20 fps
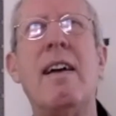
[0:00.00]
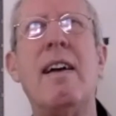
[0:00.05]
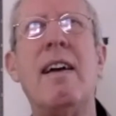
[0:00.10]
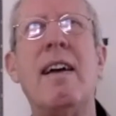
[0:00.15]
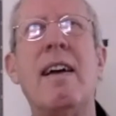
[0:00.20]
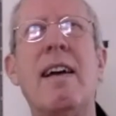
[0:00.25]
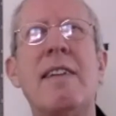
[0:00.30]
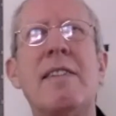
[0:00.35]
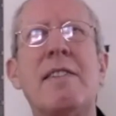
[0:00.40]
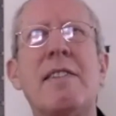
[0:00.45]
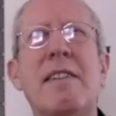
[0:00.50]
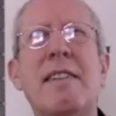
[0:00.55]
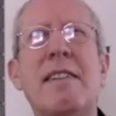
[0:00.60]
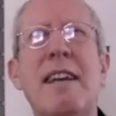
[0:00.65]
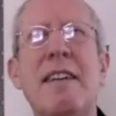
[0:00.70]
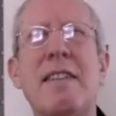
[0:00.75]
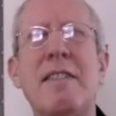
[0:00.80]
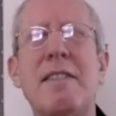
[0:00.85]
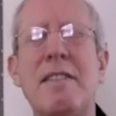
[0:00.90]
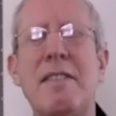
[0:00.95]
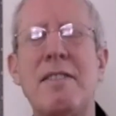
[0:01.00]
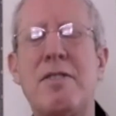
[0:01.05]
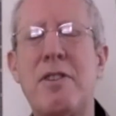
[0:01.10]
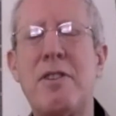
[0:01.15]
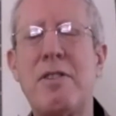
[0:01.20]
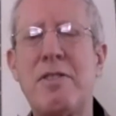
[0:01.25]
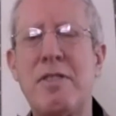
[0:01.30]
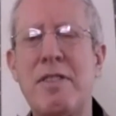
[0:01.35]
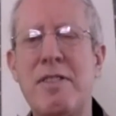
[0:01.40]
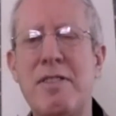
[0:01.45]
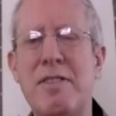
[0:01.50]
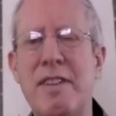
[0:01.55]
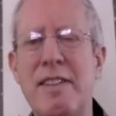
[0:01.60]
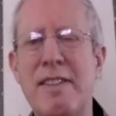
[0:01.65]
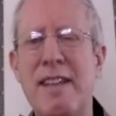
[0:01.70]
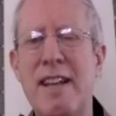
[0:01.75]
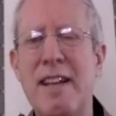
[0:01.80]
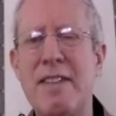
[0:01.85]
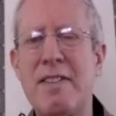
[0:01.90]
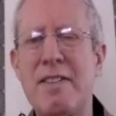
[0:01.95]
is a nece- just as a
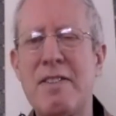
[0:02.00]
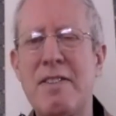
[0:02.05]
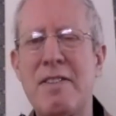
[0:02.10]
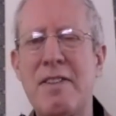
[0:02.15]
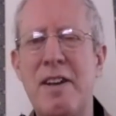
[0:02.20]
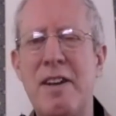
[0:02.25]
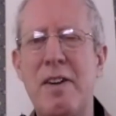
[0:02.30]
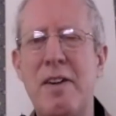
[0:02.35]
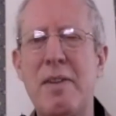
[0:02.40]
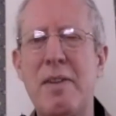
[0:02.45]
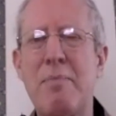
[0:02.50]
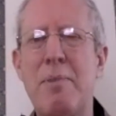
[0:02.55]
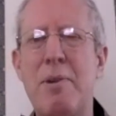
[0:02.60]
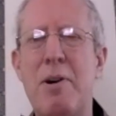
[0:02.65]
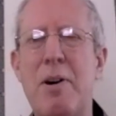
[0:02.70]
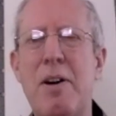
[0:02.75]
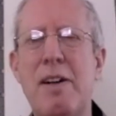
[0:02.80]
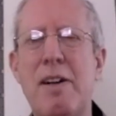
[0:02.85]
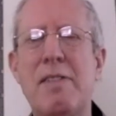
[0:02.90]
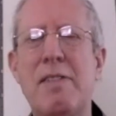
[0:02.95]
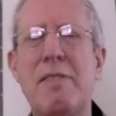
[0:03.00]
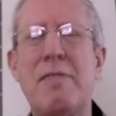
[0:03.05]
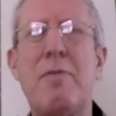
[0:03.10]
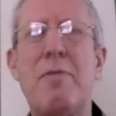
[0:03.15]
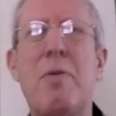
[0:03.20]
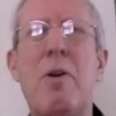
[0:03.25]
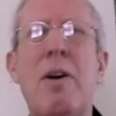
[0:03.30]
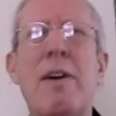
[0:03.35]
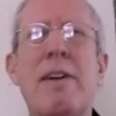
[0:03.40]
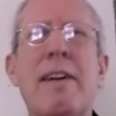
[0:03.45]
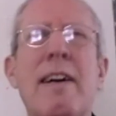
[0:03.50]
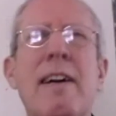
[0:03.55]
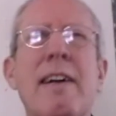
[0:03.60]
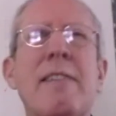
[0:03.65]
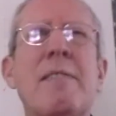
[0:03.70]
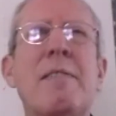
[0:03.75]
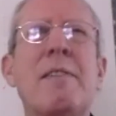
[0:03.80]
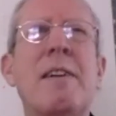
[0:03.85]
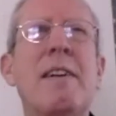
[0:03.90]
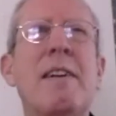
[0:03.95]
necessary part of walking
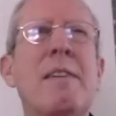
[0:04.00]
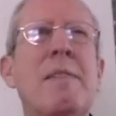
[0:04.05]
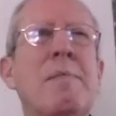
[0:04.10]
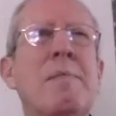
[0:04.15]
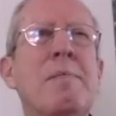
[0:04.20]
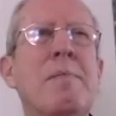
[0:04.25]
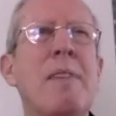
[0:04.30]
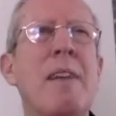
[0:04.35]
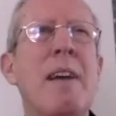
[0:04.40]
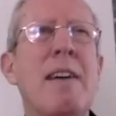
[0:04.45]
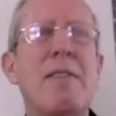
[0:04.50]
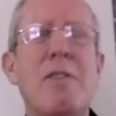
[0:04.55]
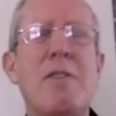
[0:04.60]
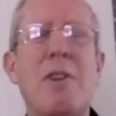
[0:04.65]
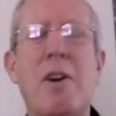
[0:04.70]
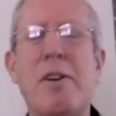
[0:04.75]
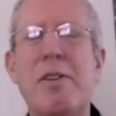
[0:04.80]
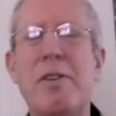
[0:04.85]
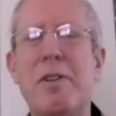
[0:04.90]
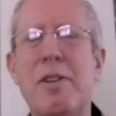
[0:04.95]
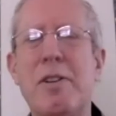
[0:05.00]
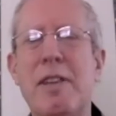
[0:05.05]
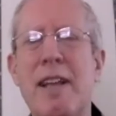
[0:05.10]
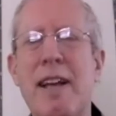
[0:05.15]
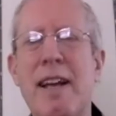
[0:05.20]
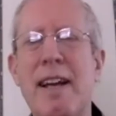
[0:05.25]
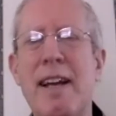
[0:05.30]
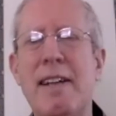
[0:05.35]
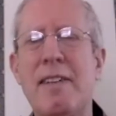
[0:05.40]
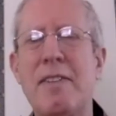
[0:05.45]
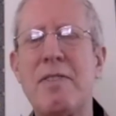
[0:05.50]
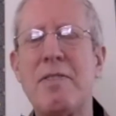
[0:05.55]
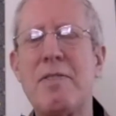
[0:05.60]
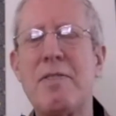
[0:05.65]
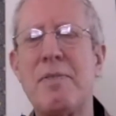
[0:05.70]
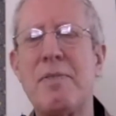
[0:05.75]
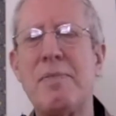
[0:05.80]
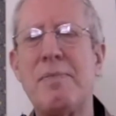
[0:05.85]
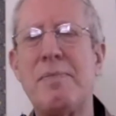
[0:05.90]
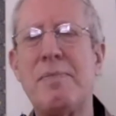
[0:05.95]
as are your
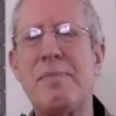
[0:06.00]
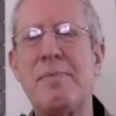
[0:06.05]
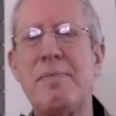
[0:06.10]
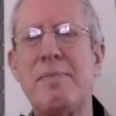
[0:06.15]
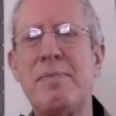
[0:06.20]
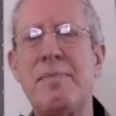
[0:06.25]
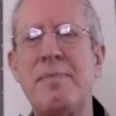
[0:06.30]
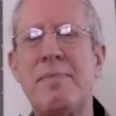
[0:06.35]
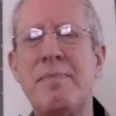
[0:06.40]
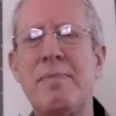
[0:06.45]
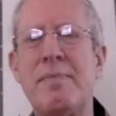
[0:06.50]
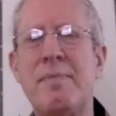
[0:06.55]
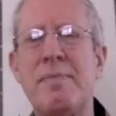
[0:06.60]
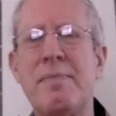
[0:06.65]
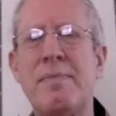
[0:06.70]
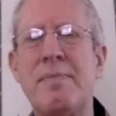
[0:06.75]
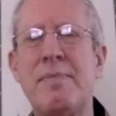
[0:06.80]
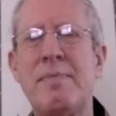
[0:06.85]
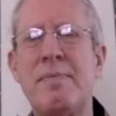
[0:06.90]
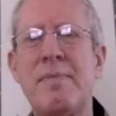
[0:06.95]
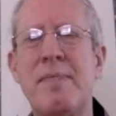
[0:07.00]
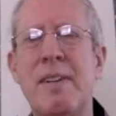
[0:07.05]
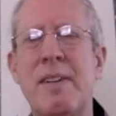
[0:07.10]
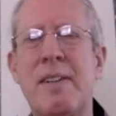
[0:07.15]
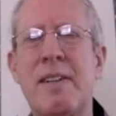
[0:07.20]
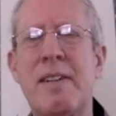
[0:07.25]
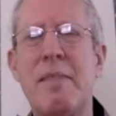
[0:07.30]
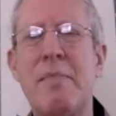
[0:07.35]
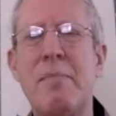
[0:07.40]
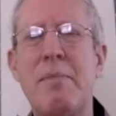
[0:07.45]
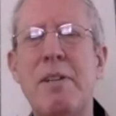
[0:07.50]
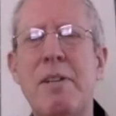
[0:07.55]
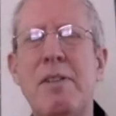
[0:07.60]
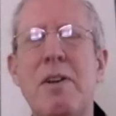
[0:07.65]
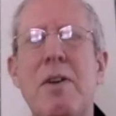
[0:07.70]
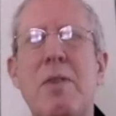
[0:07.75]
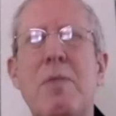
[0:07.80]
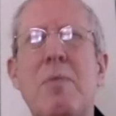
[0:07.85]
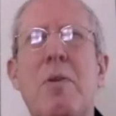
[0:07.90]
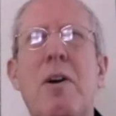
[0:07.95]
legs can be
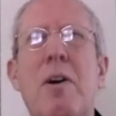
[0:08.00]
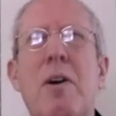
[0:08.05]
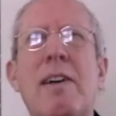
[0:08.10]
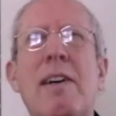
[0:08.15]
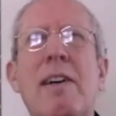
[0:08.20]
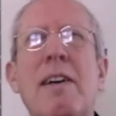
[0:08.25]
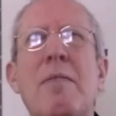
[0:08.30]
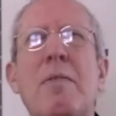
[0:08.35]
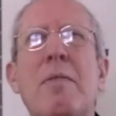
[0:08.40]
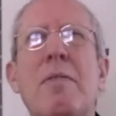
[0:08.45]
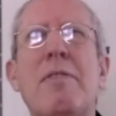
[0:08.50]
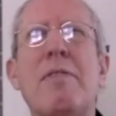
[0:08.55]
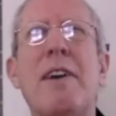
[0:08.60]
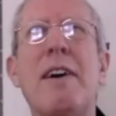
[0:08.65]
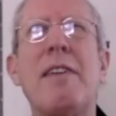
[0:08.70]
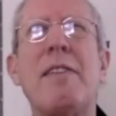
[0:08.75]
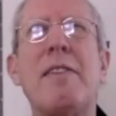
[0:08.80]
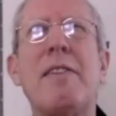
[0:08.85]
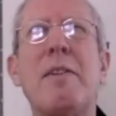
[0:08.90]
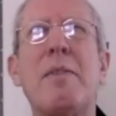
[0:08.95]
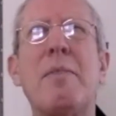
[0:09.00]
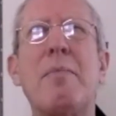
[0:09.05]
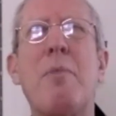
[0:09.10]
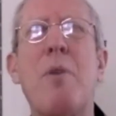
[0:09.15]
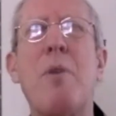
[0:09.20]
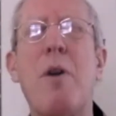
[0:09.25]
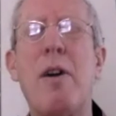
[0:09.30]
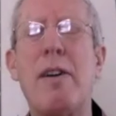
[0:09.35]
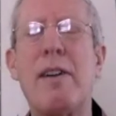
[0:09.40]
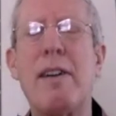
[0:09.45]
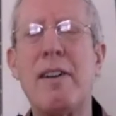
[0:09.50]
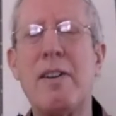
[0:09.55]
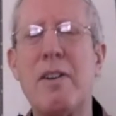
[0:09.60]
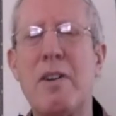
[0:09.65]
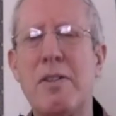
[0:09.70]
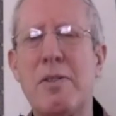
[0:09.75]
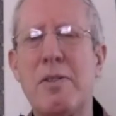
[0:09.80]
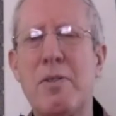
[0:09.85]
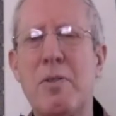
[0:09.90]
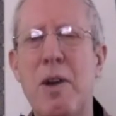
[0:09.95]
no walking without their walking
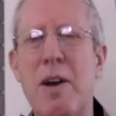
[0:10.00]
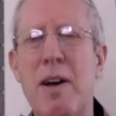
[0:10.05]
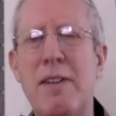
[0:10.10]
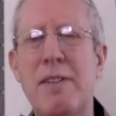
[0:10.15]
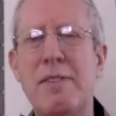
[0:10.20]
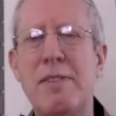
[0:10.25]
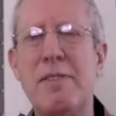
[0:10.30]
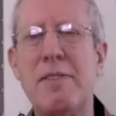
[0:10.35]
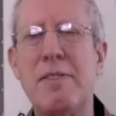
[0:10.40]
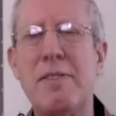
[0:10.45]
on ground.